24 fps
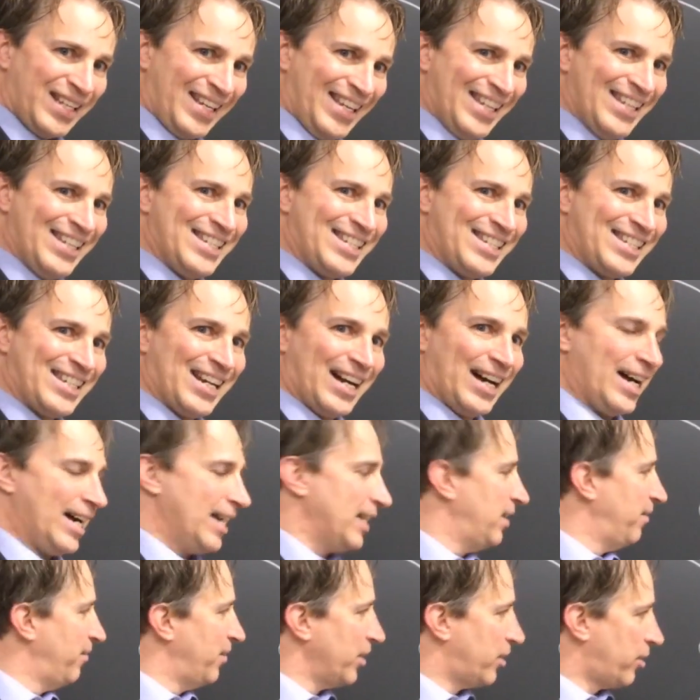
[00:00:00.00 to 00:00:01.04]

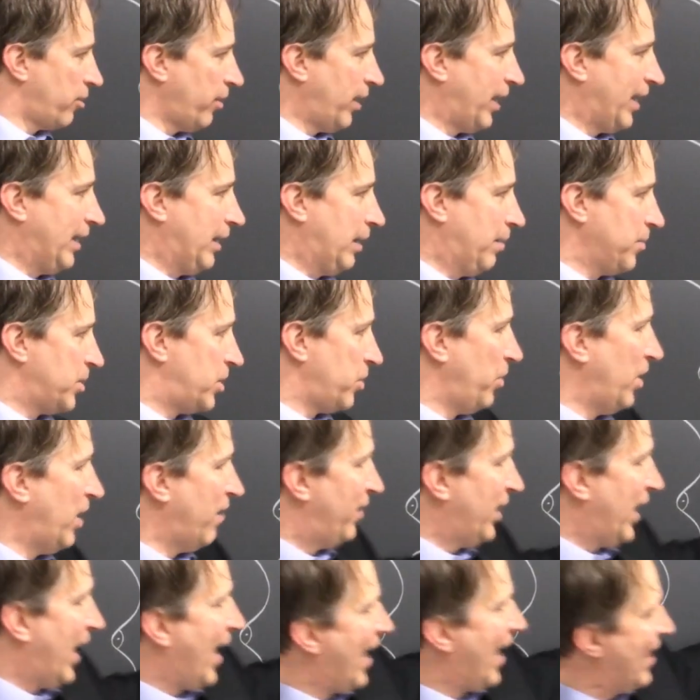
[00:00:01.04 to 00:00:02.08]
inside of the cranium. So we
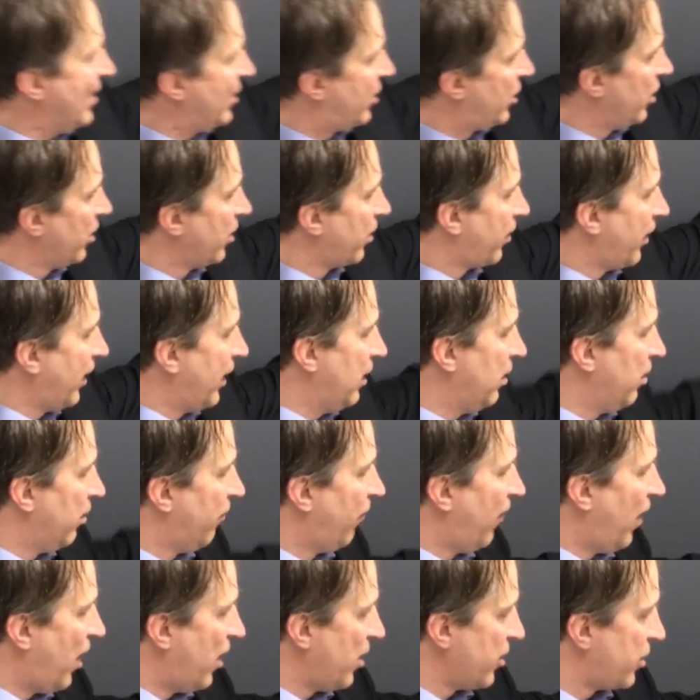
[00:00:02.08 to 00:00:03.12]
have the anterior
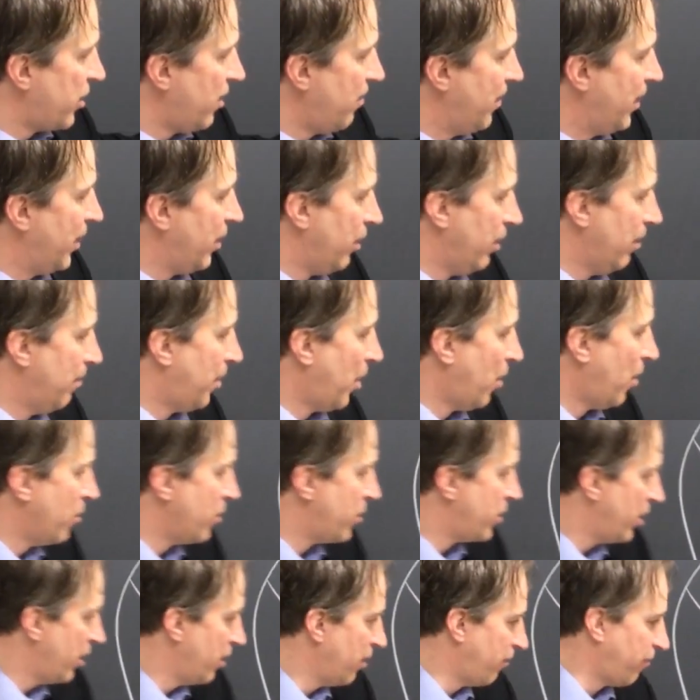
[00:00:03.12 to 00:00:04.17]
cranial fossa, middle and
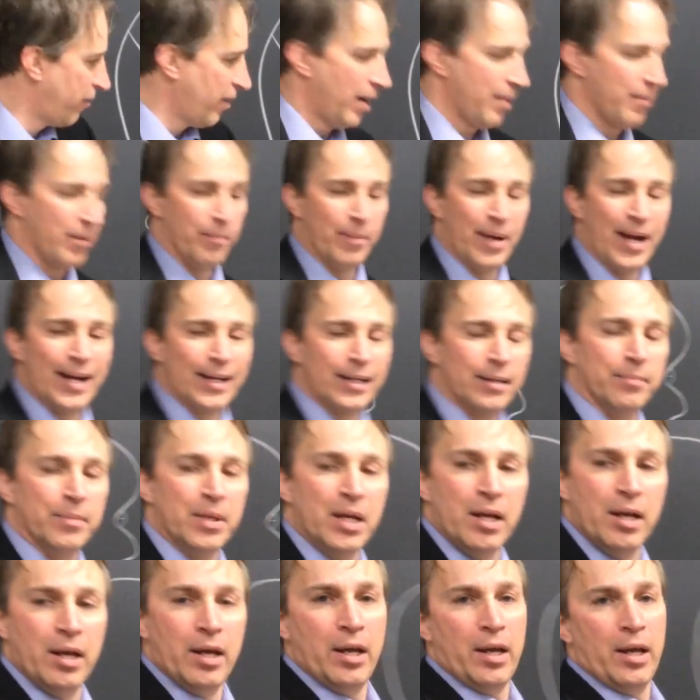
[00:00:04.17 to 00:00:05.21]
posterior foramen
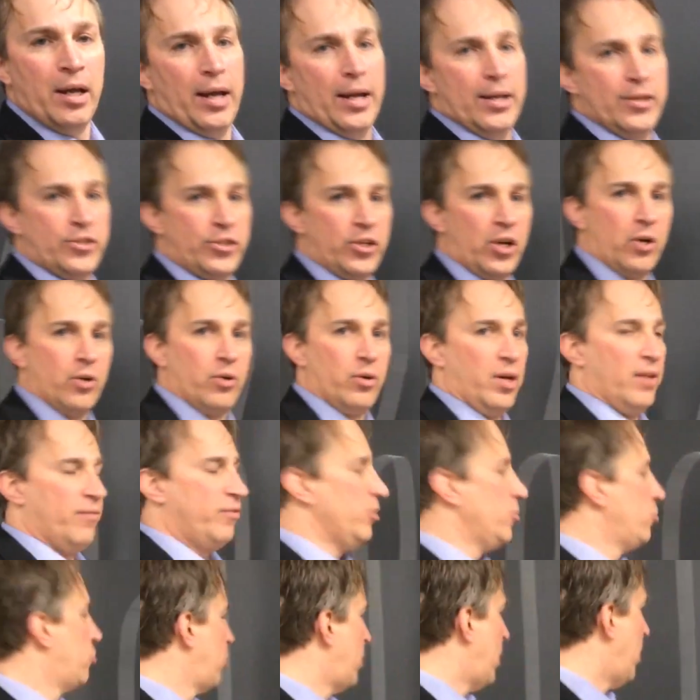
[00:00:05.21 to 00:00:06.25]
magnum. And so if
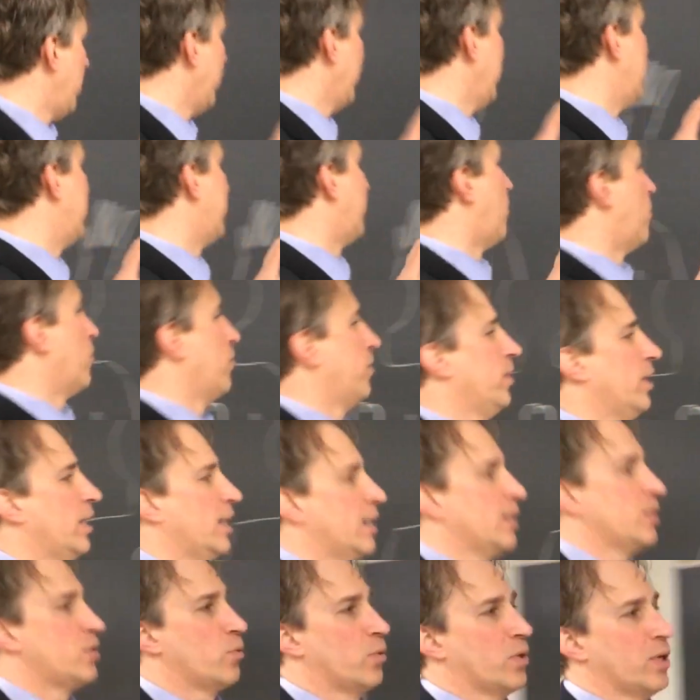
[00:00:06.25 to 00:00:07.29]
you draw these four
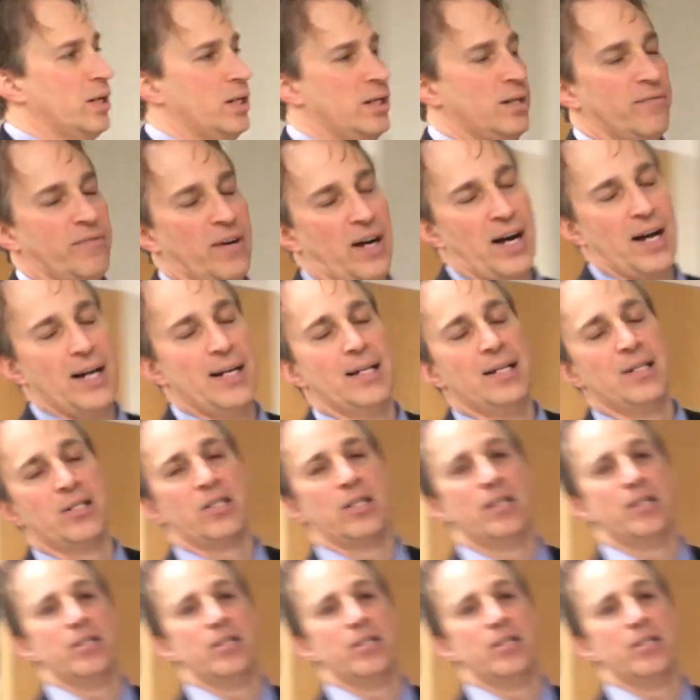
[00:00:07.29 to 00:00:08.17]
things, we're going to divide this